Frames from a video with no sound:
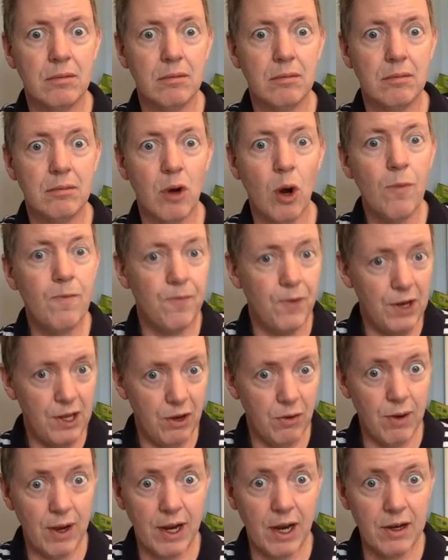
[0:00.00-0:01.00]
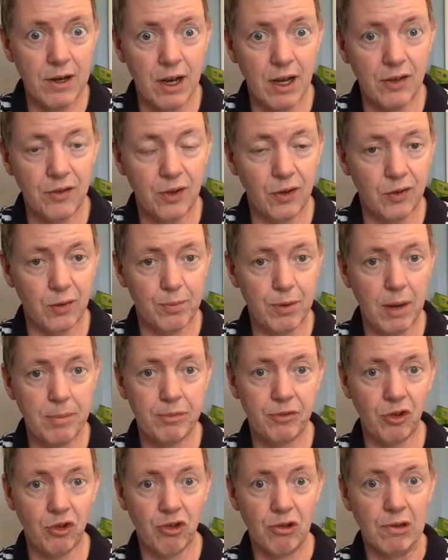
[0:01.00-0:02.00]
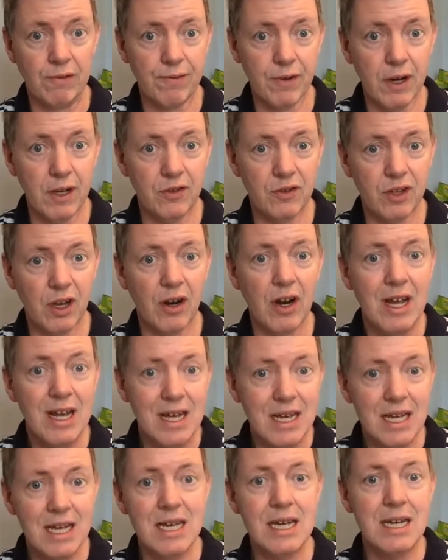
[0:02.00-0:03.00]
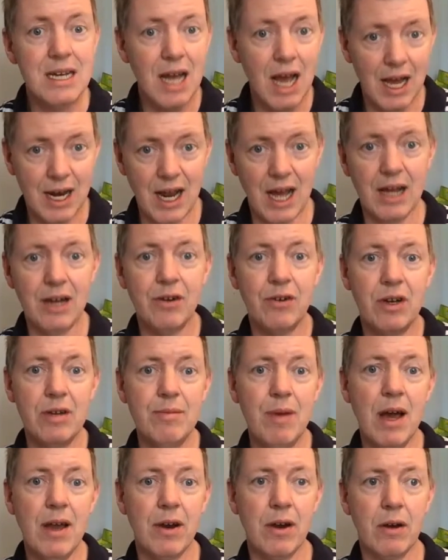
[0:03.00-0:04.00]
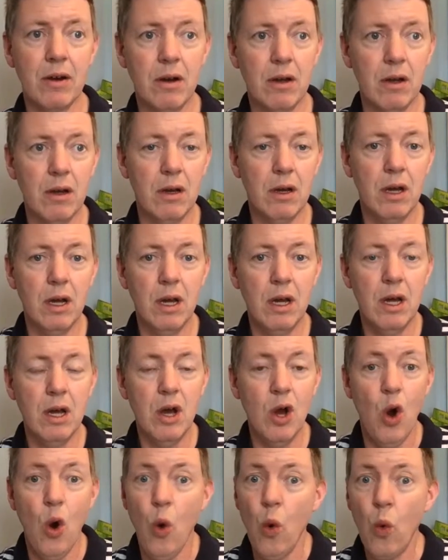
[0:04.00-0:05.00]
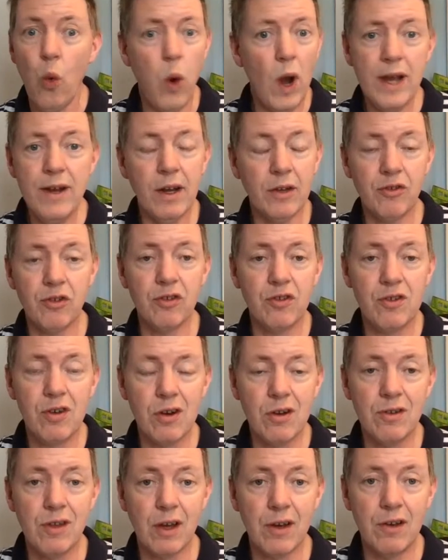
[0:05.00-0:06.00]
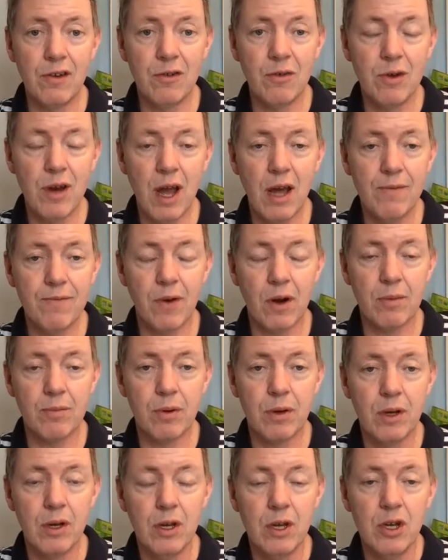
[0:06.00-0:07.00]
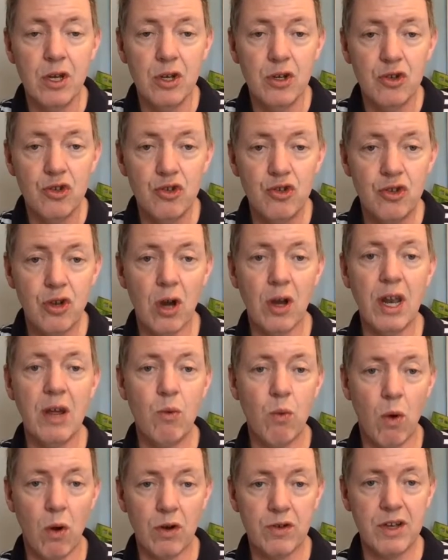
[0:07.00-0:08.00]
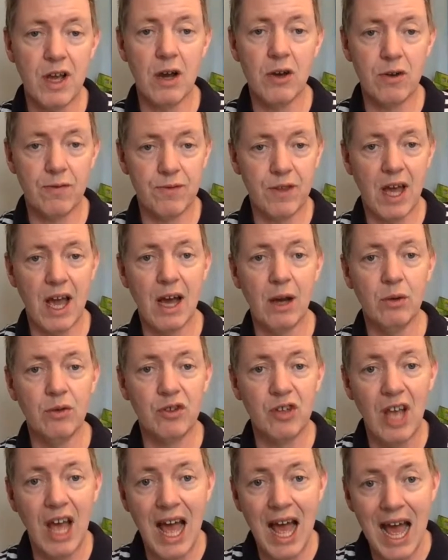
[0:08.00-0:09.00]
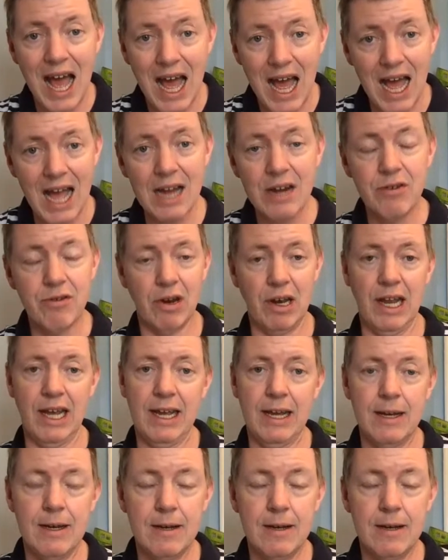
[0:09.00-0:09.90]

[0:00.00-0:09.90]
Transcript: Hopefully you recognize there's a prepositional phrase there, in an angry manner. Why not just turn that into an adverb? Johnny walked out of the house angrily.